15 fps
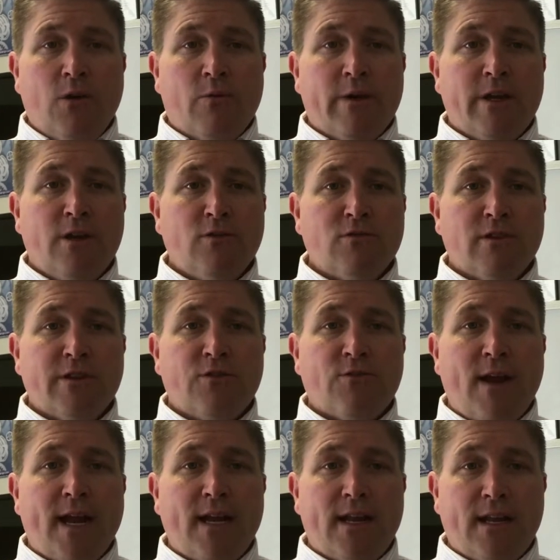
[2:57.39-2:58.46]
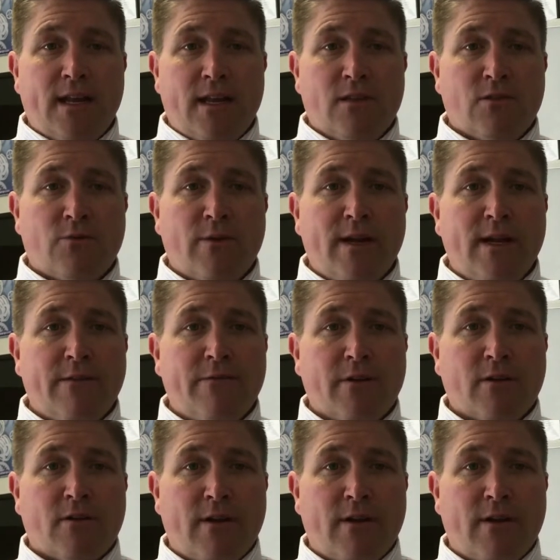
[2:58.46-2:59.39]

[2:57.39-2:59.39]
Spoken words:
We usually grade it in three different